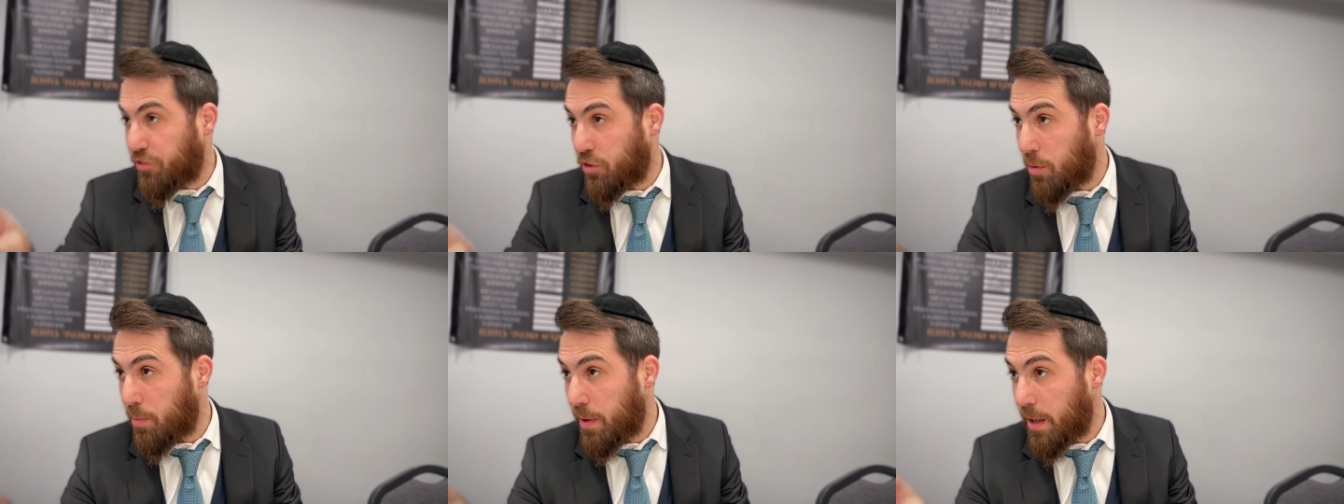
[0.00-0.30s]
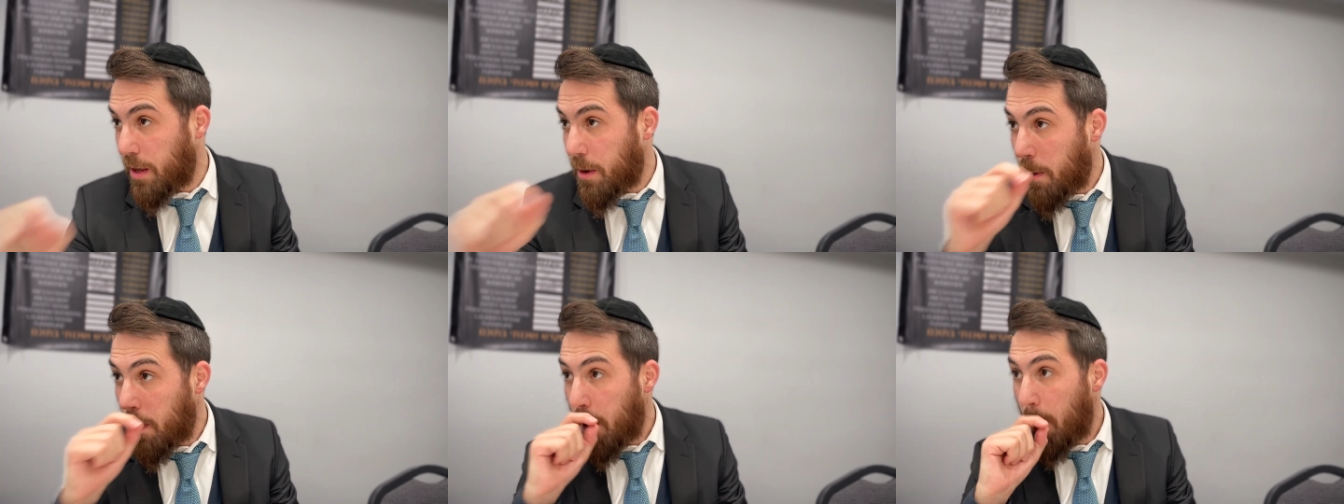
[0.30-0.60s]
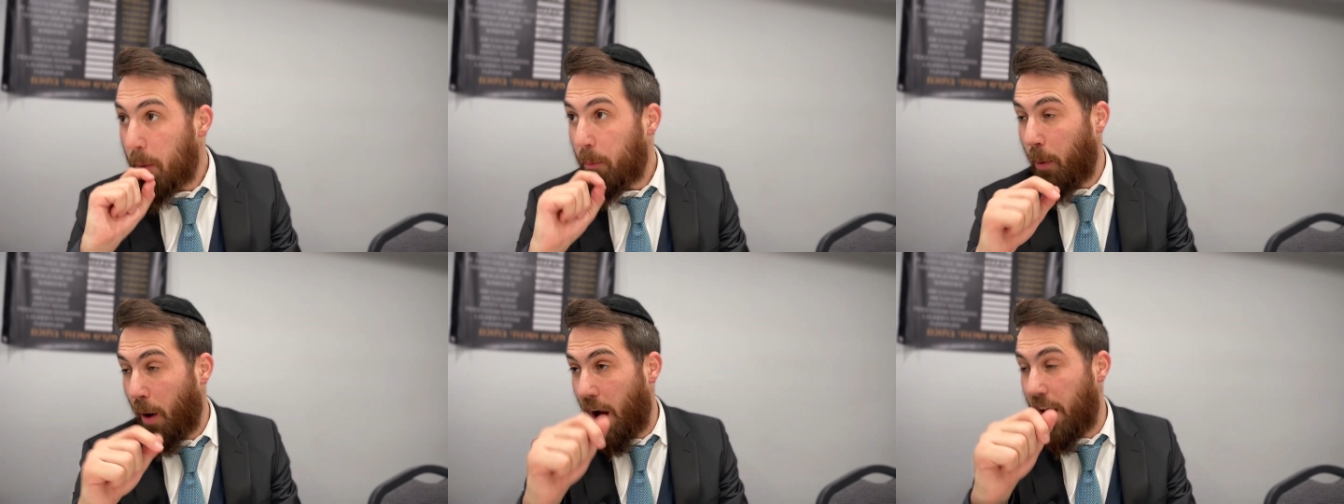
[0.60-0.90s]
to be,
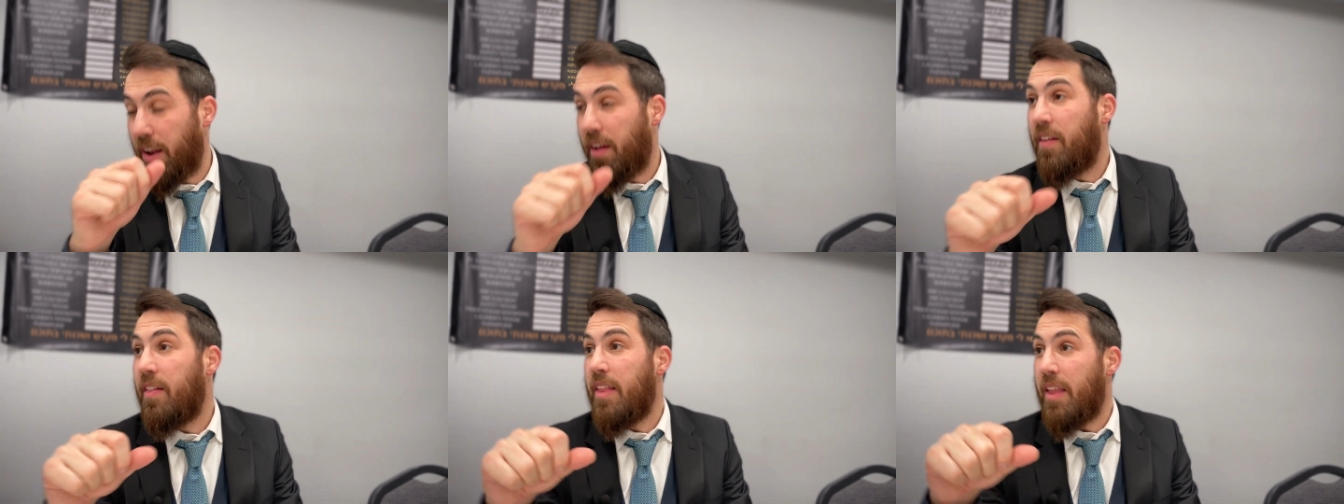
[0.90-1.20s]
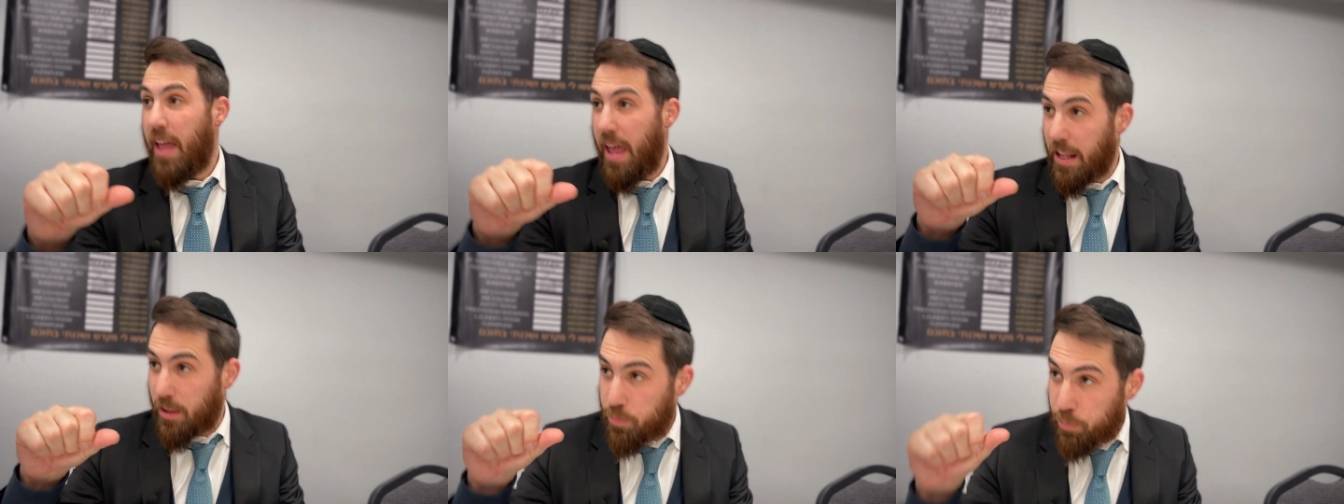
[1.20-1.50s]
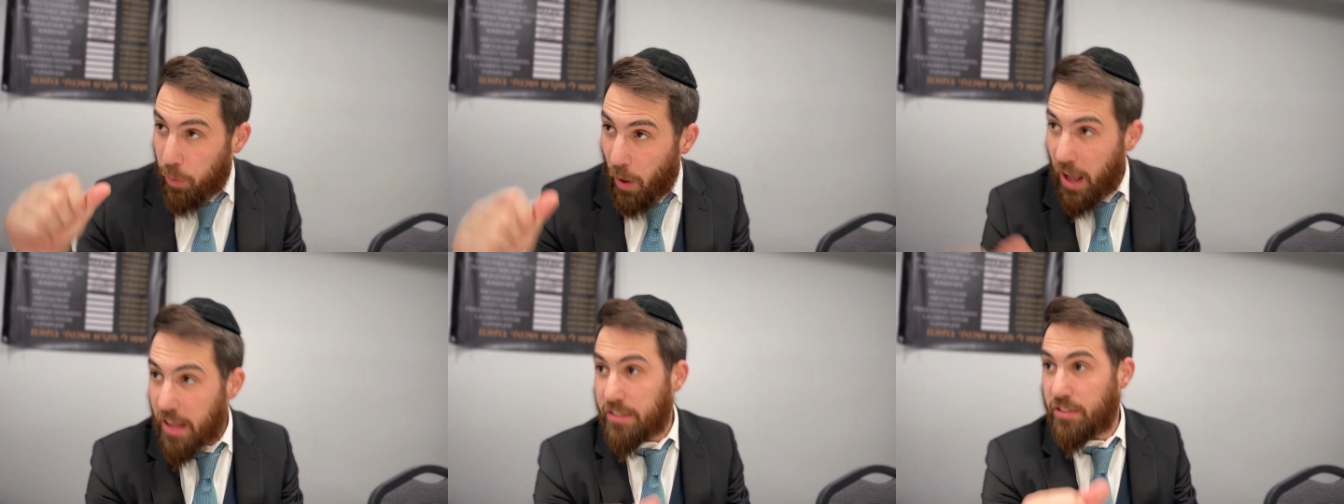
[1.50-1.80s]
but it's
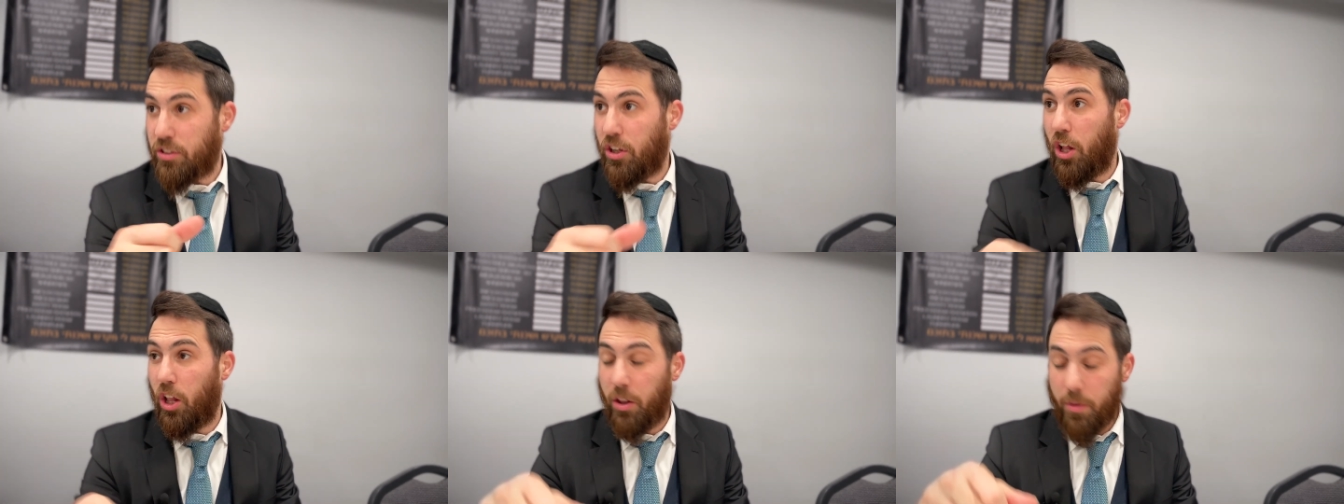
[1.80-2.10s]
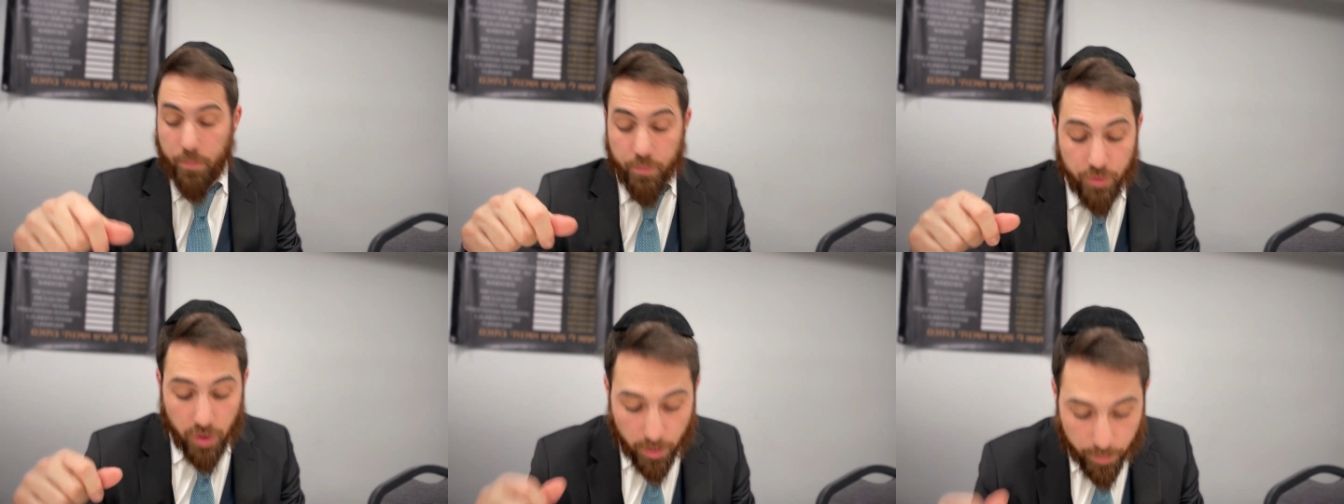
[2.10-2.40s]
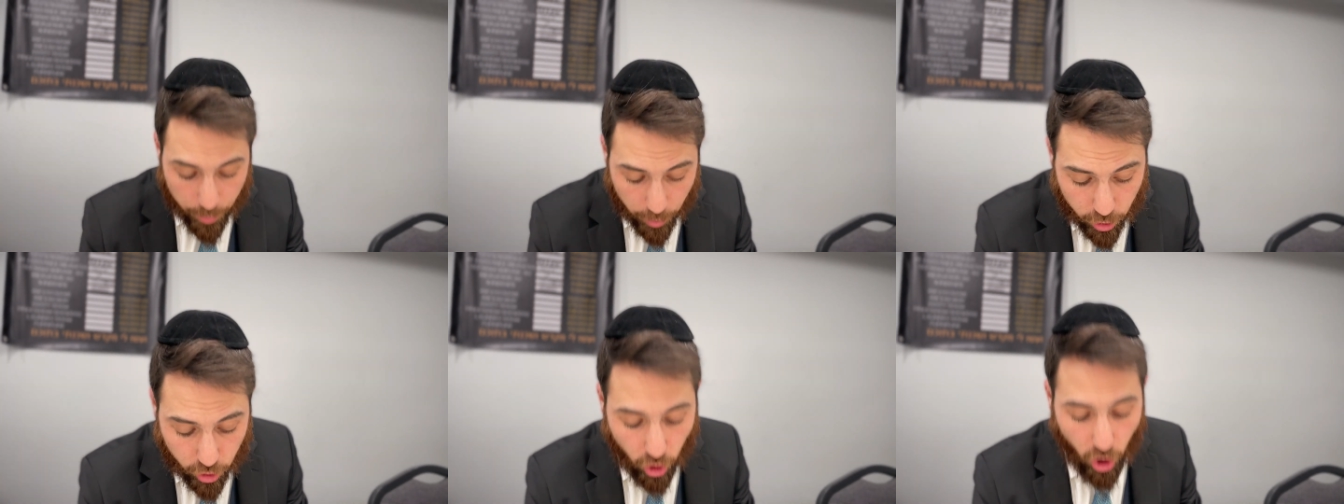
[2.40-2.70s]
possible
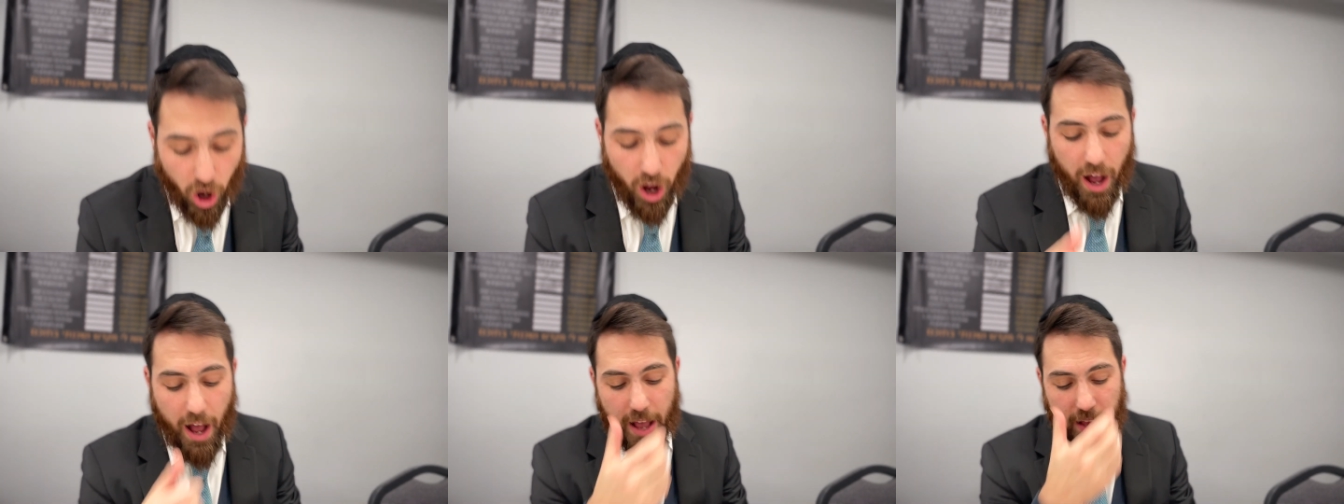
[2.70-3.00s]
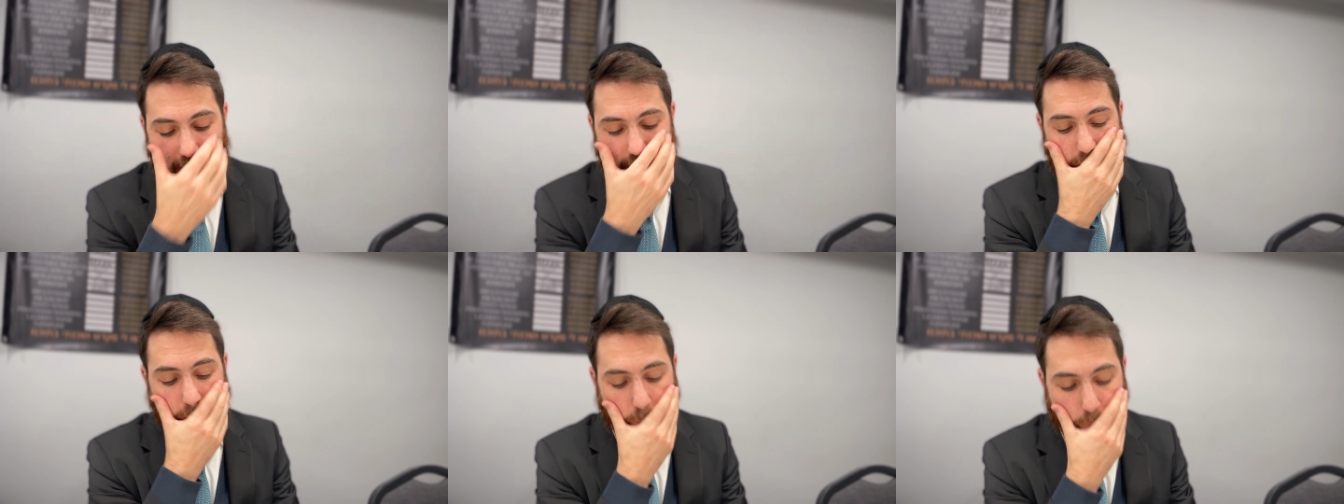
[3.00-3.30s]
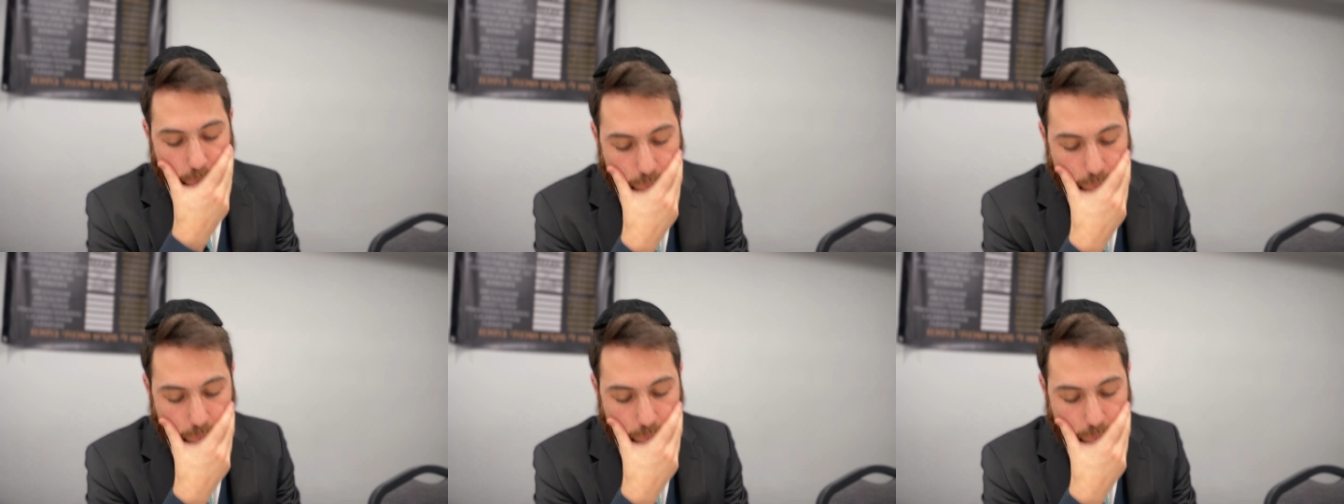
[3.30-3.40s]
because